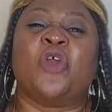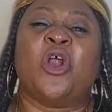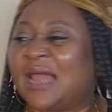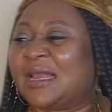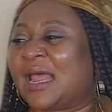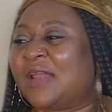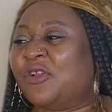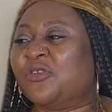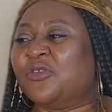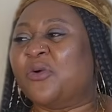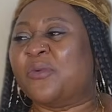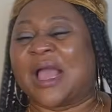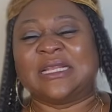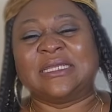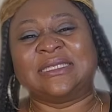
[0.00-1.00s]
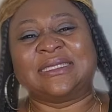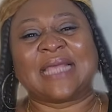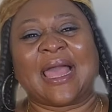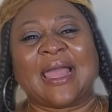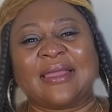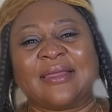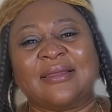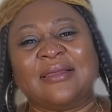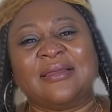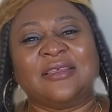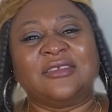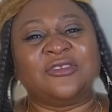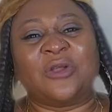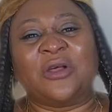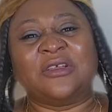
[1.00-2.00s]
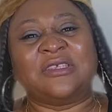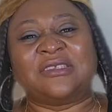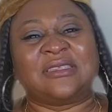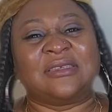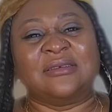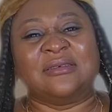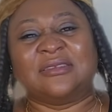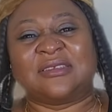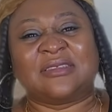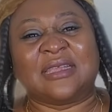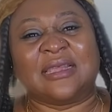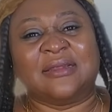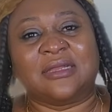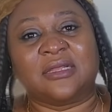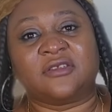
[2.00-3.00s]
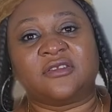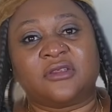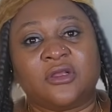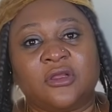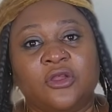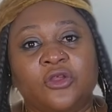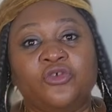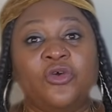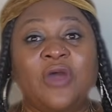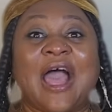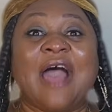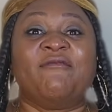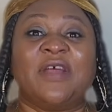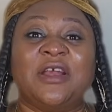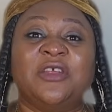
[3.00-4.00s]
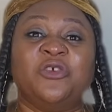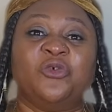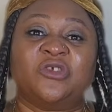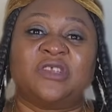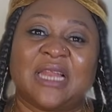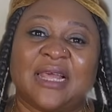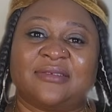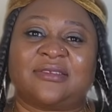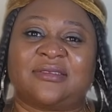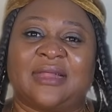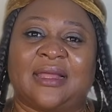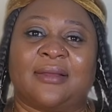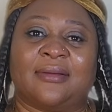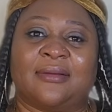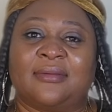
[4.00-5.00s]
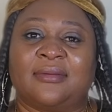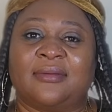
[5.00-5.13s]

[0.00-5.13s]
And I don't know why this guy is not still seeing this. You are very useless there.